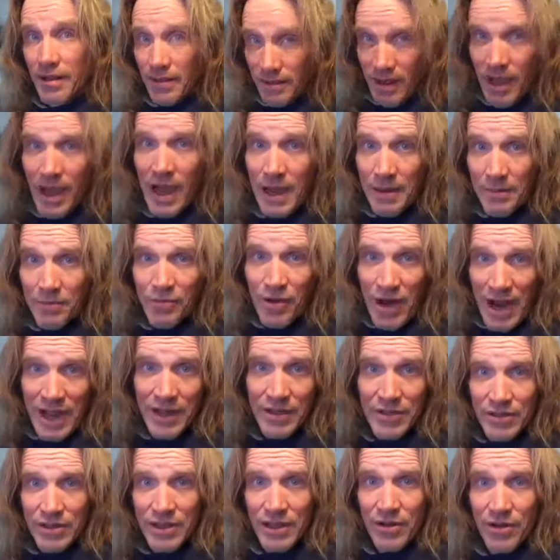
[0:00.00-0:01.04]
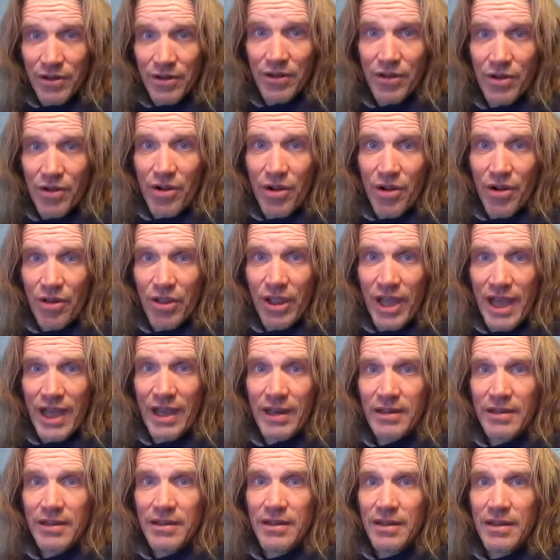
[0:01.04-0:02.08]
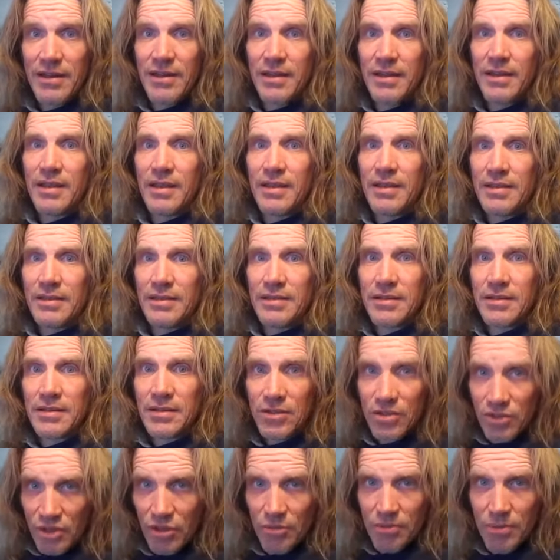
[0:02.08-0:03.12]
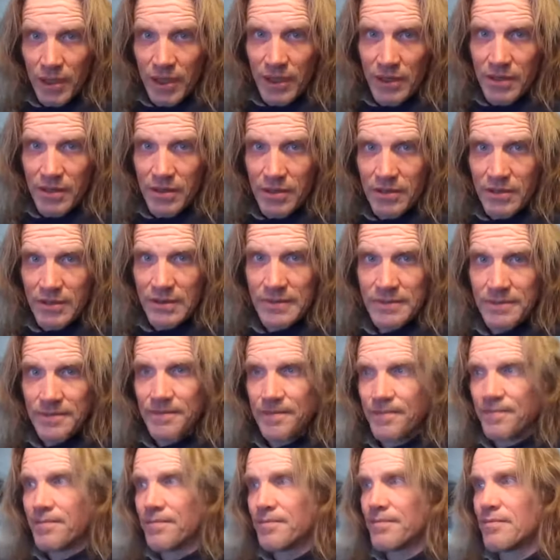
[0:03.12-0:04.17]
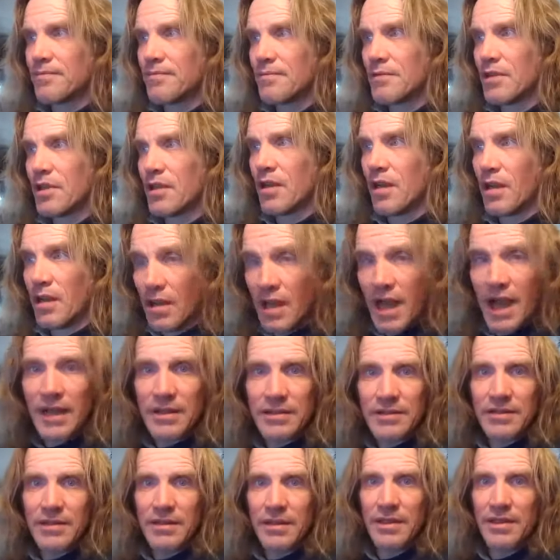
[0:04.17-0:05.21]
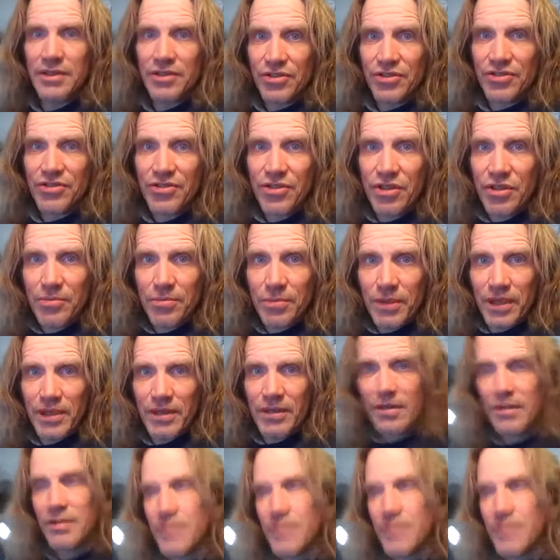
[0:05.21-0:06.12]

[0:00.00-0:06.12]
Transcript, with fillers: I'm rationally going to call that stupid. Colossally stupid.